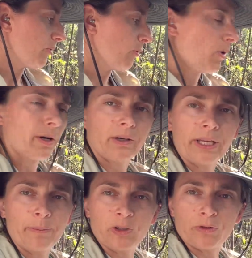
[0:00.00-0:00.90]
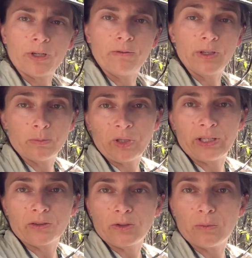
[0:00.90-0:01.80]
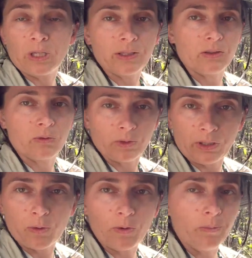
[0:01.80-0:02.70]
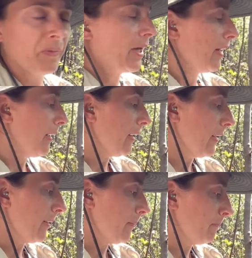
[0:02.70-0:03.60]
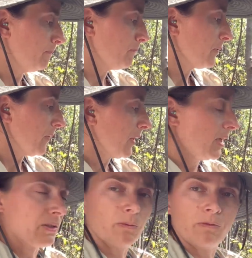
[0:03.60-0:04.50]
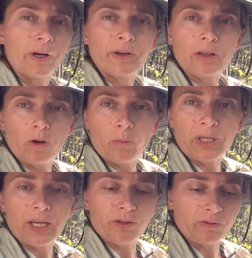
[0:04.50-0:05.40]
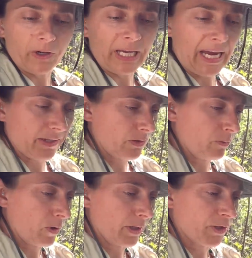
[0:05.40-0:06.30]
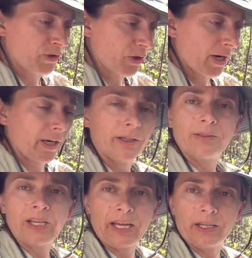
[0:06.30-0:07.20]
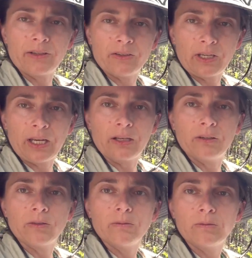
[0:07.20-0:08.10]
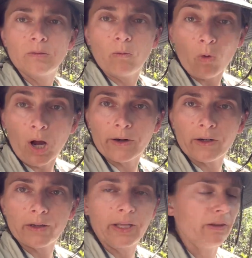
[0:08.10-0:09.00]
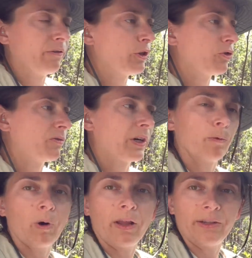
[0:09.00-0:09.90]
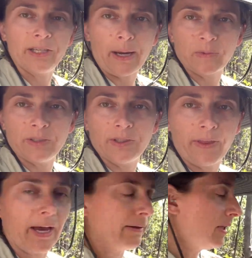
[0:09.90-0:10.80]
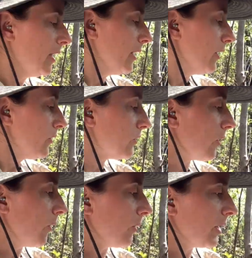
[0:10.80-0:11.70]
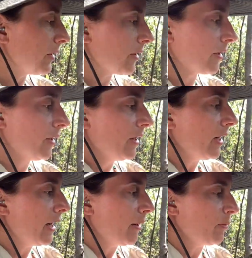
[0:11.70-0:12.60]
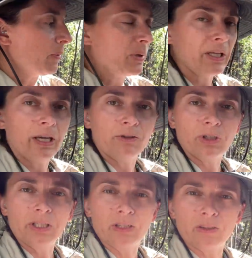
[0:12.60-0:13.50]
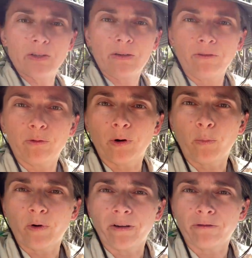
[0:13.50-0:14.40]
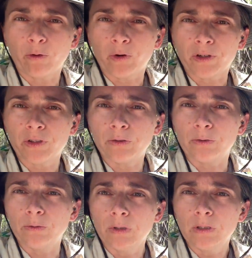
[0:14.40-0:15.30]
the water chemistry of this place too, because it's really cool. It's very low pH, very acid water, dark tannin stained water, and the fish are very well adapted to that. So here the pH is 4.42,